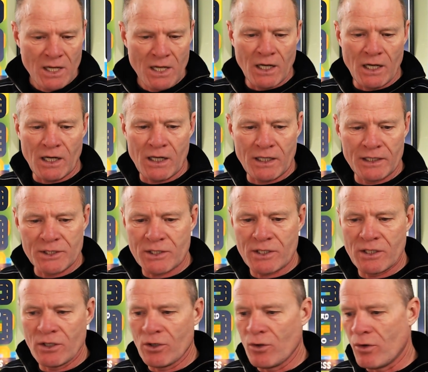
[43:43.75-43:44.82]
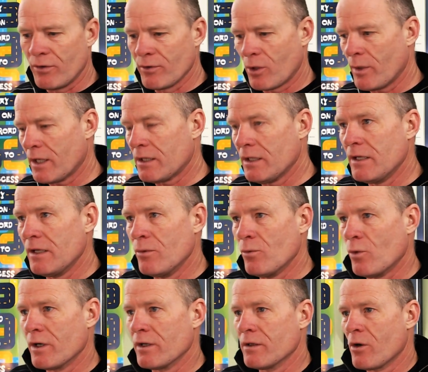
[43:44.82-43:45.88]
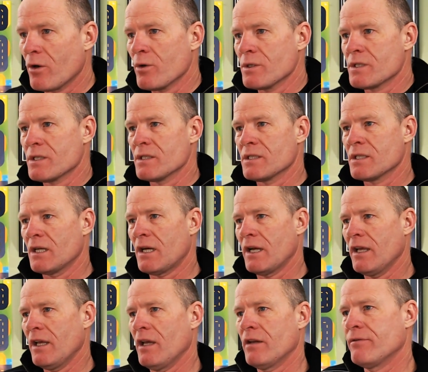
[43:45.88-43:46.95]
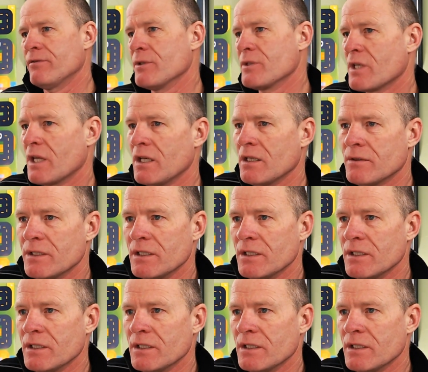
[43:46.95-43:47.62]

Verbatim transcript: Uh, I'm just going to go over quickly one of the courses that I have for sale,